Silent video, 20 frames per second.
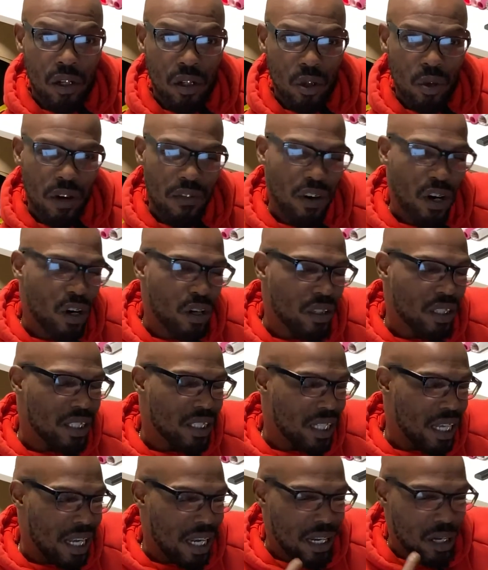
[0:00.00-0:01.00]
You ever heard the
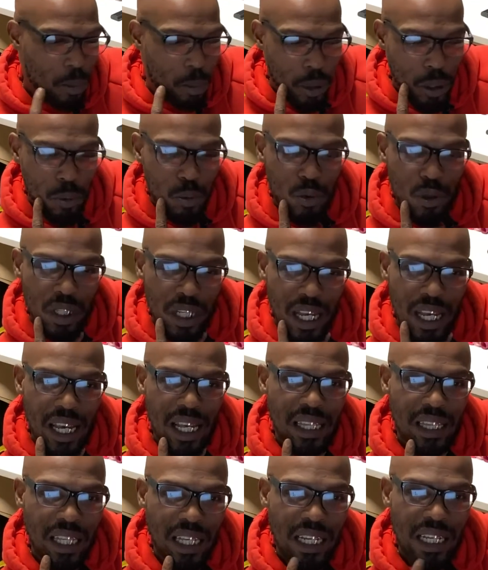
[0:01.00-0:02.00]
saying of people
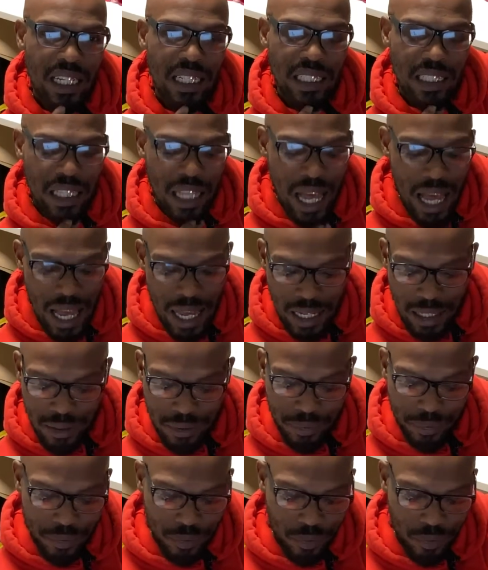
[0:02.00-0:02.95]
saying things like,